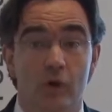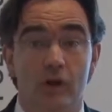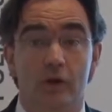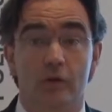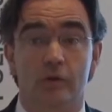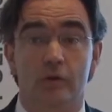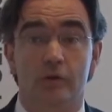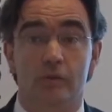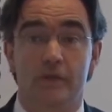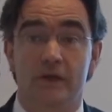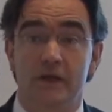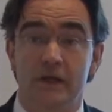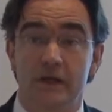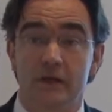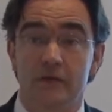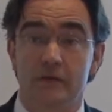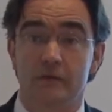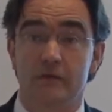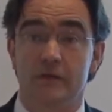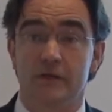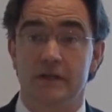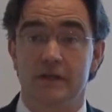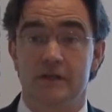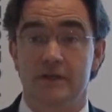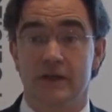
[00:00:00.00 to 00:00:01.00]
welcome
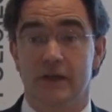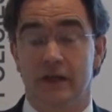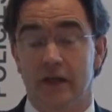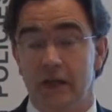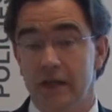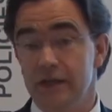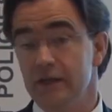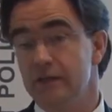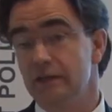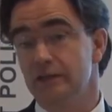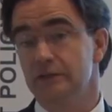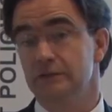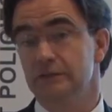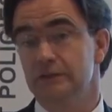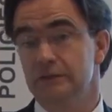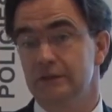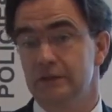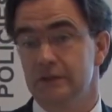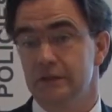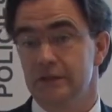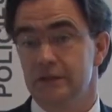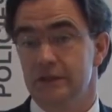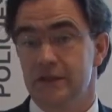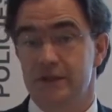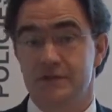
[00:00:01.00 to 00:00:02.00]
here in The Hague.
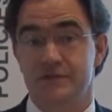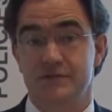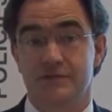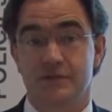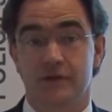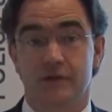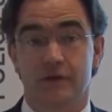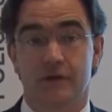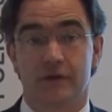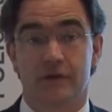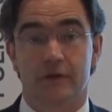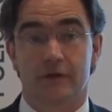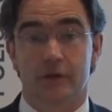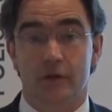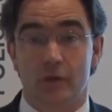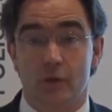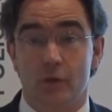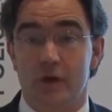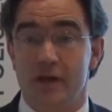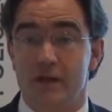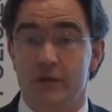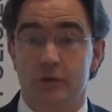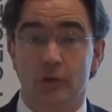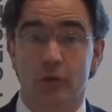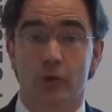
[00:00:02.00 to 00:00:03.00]
It's a
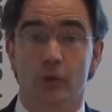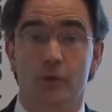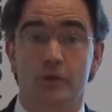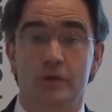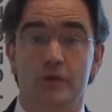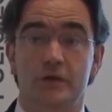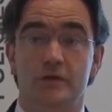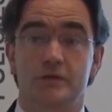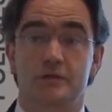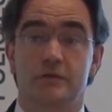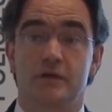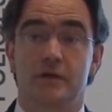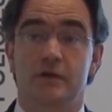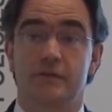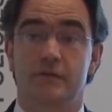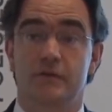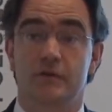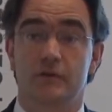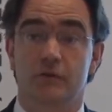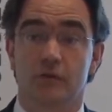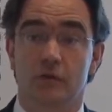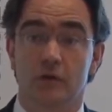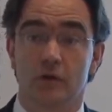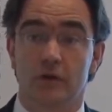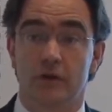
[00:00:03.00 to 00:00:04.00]
great honor to have
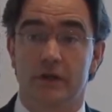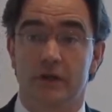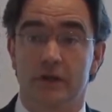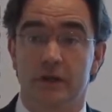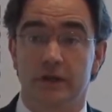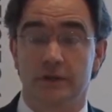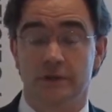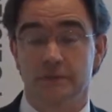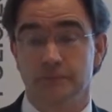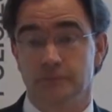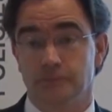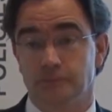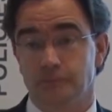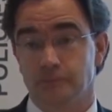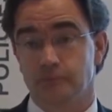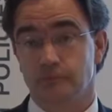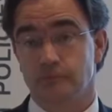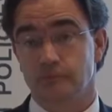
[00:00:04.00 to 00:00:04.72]
you all here.